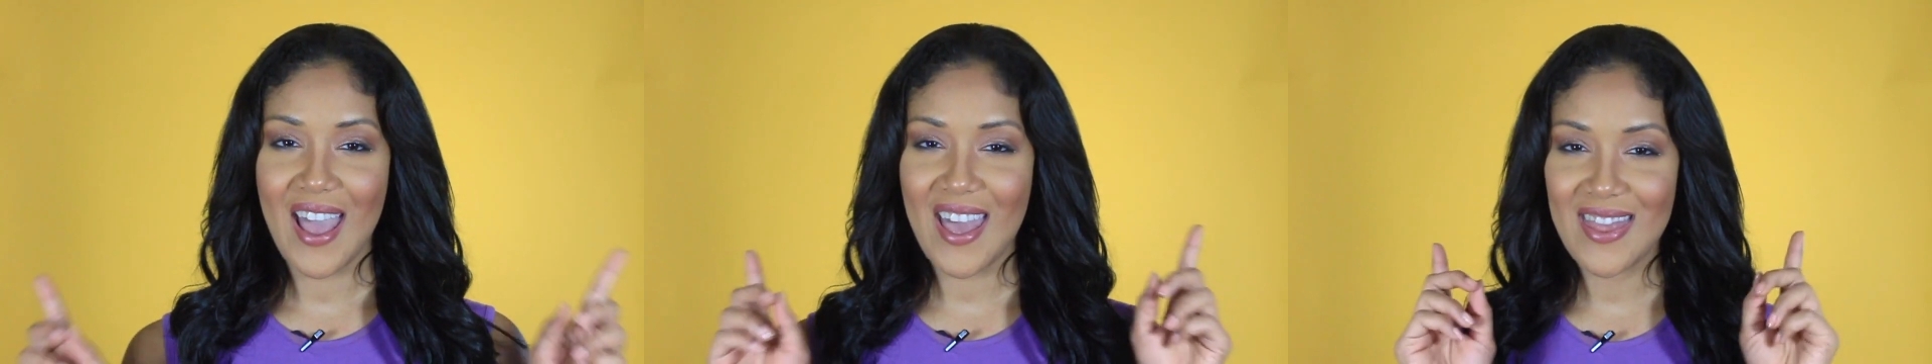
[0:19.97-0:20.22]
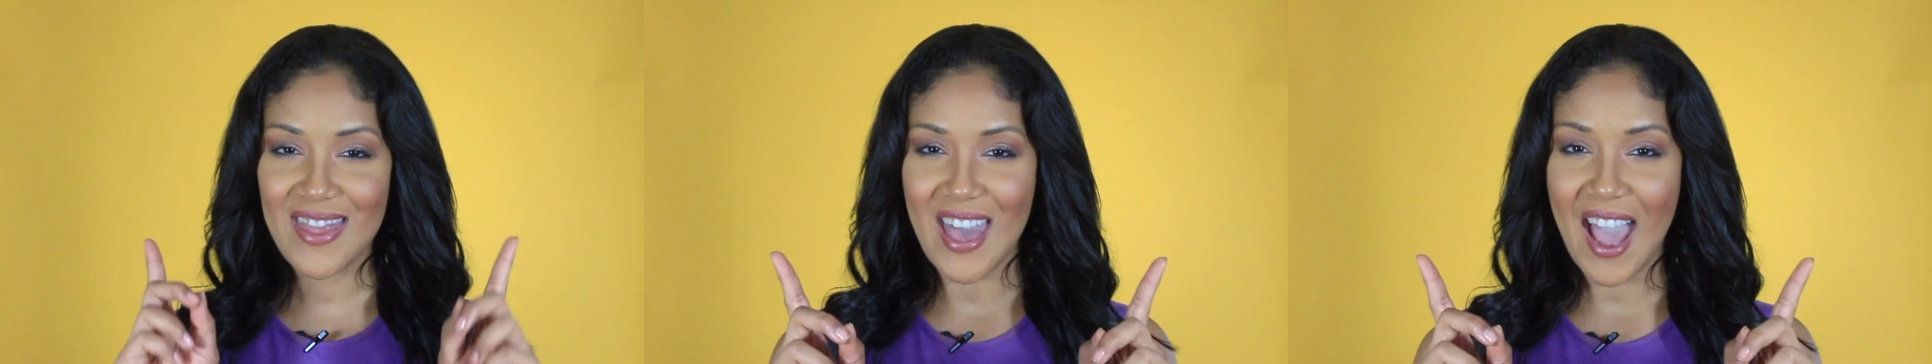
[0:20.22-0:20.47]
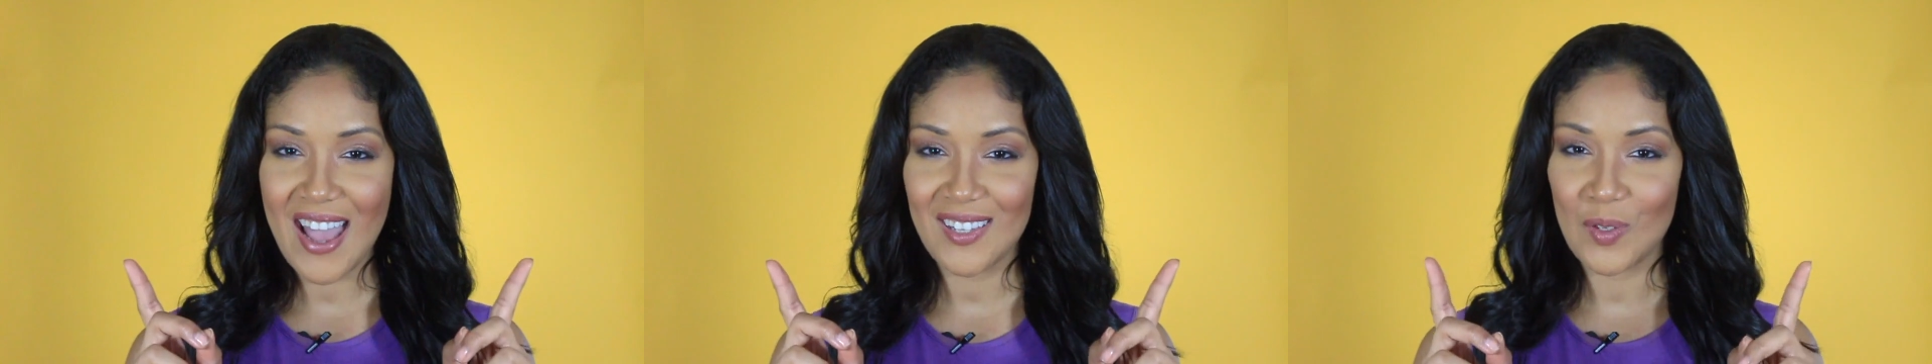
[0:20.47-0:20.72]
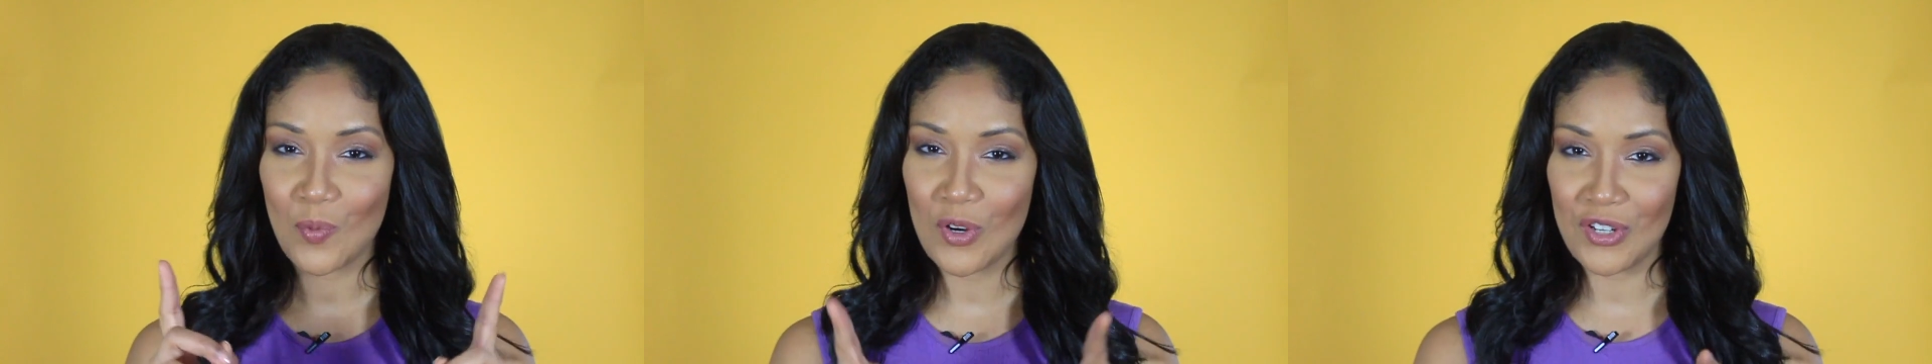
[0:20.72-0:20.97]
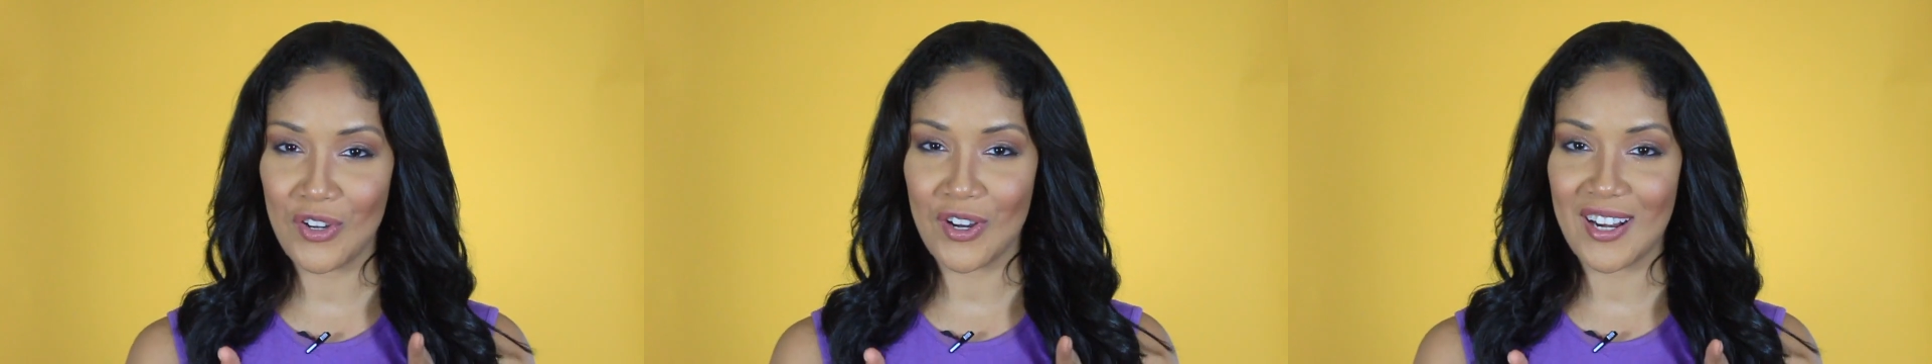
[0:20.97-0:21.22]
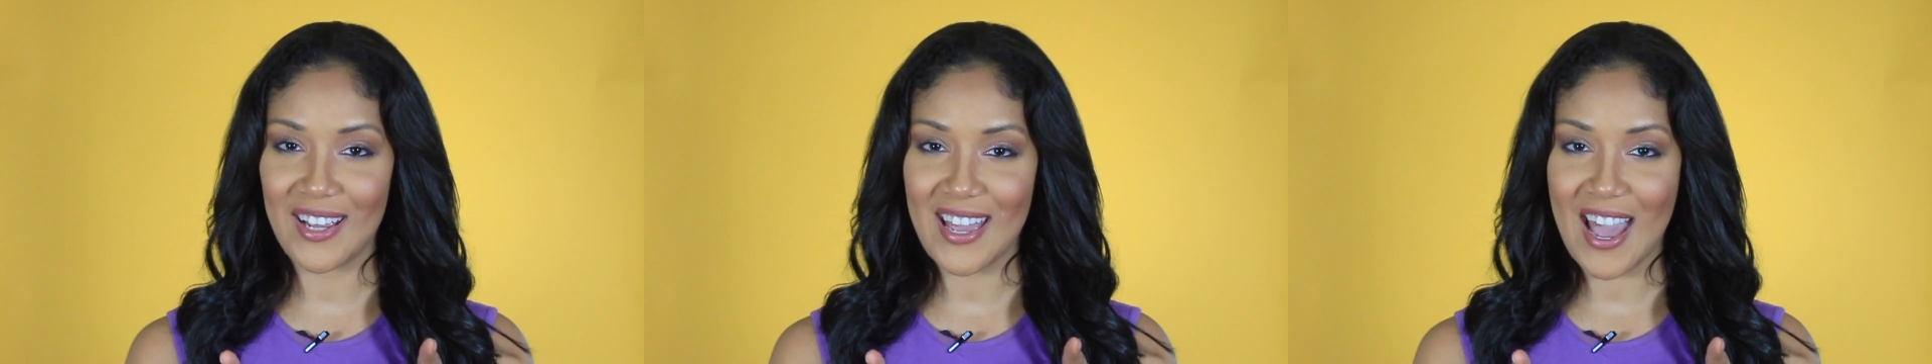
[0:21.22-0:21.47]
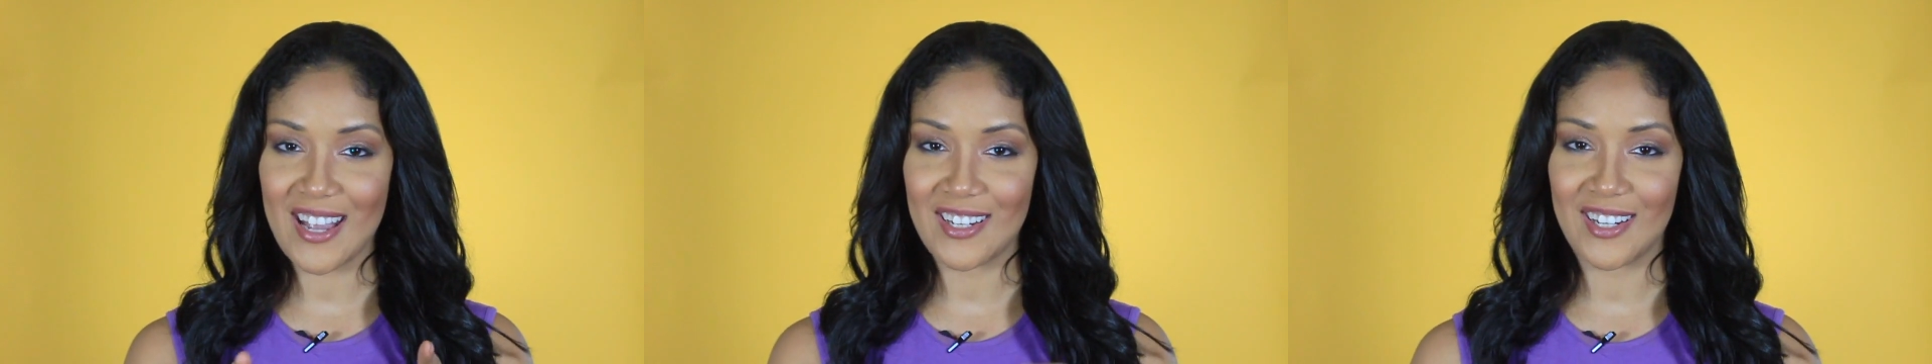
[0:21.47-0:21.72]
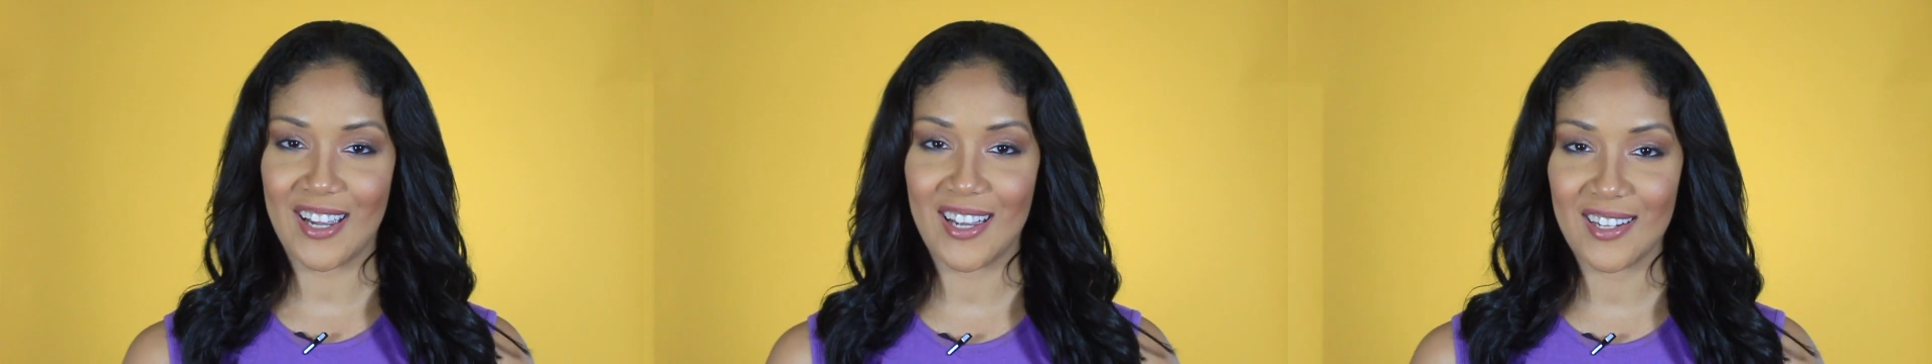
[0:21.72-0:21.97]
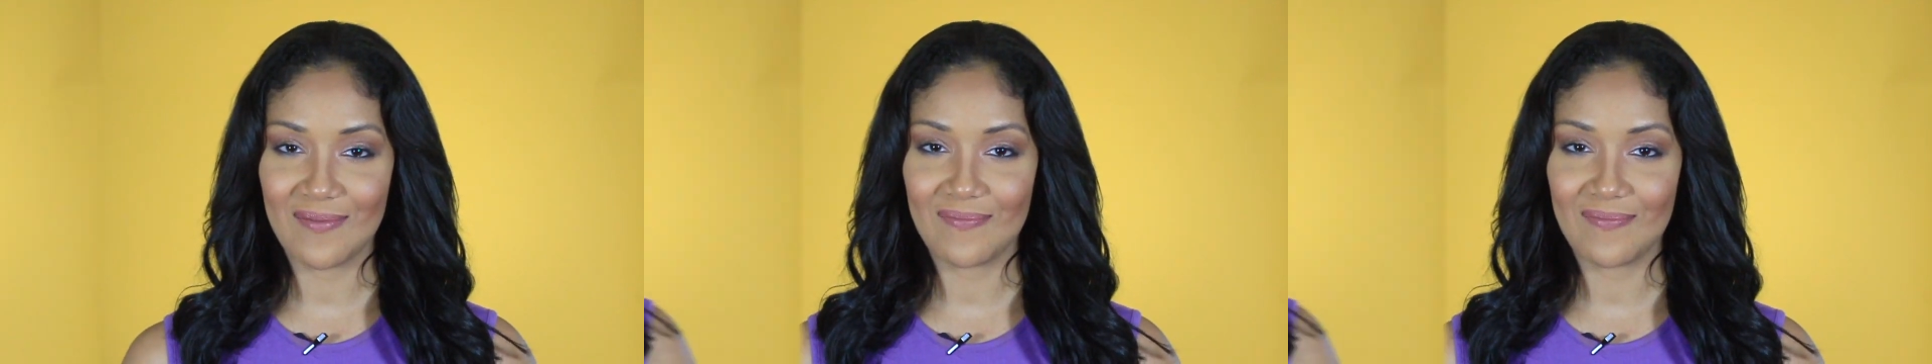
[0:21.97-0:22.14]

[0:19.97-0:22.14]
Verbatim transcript: and that's where you're gonna cash in.